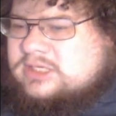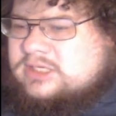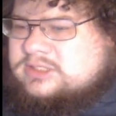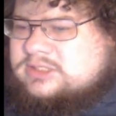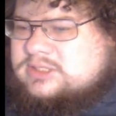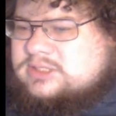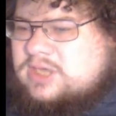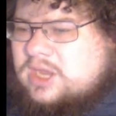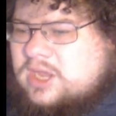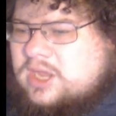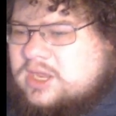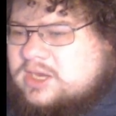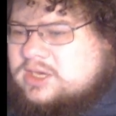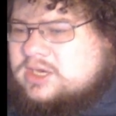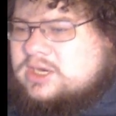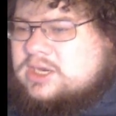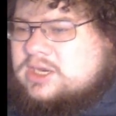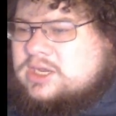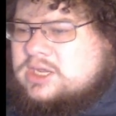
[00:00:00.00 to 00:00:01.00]
has
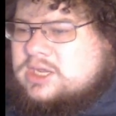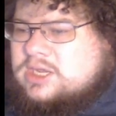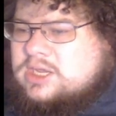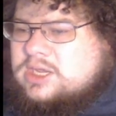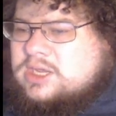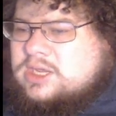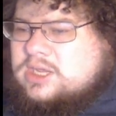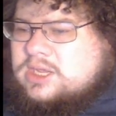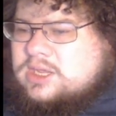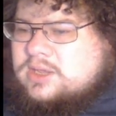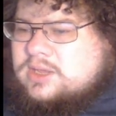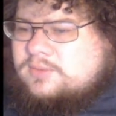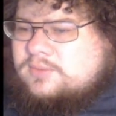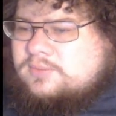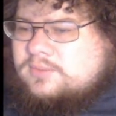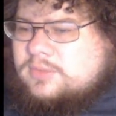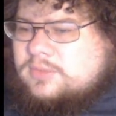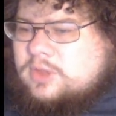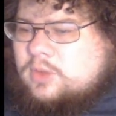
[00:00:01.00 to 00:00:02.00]
not.
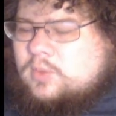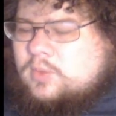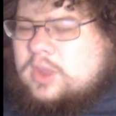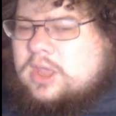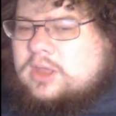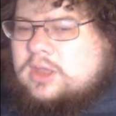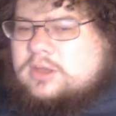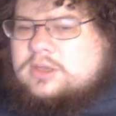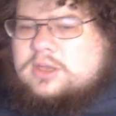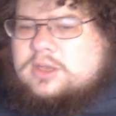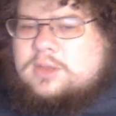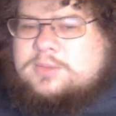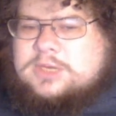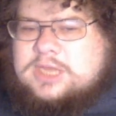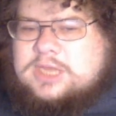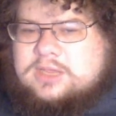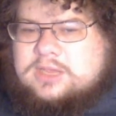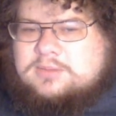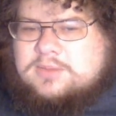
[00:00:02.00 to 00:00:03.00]
Well, let me
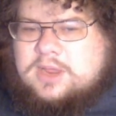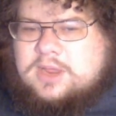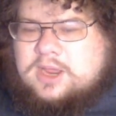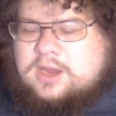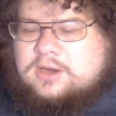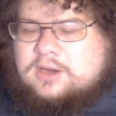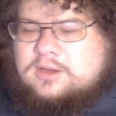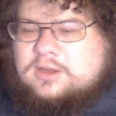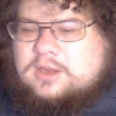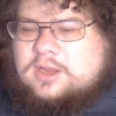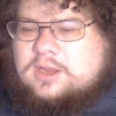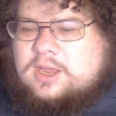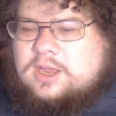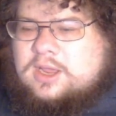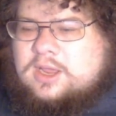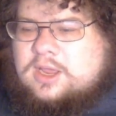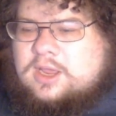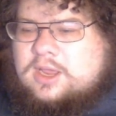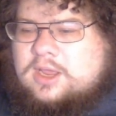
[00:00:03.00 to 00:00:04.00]
take it back.
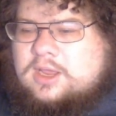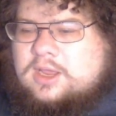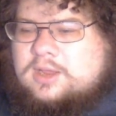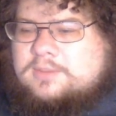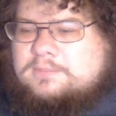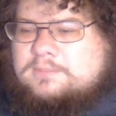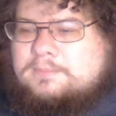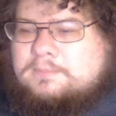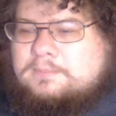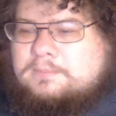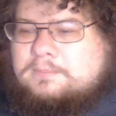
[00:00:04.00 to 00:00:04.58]
I